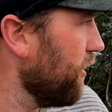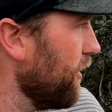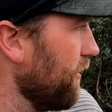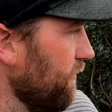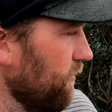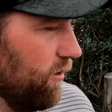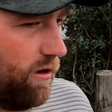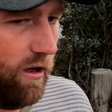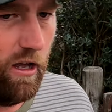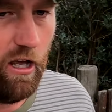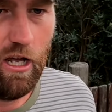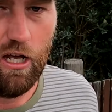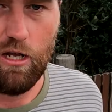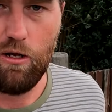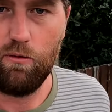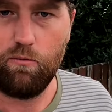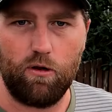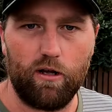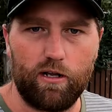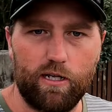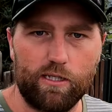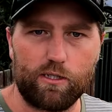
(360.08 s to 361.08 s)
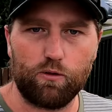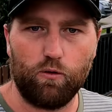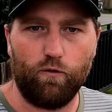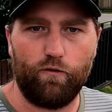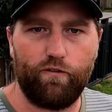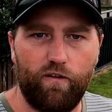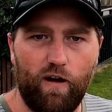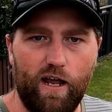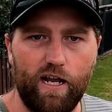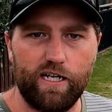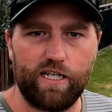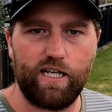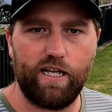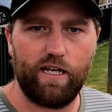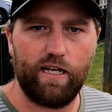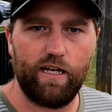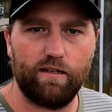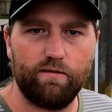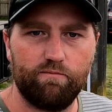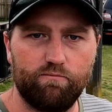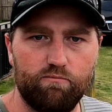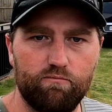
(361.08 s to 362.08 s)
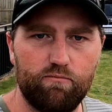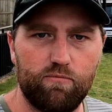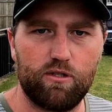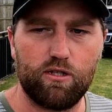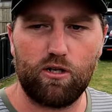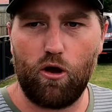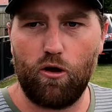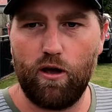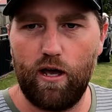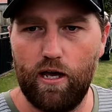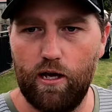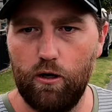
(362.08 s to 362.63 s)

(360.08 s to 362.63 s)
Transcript: Rotorua. Like it's all flat here, there's no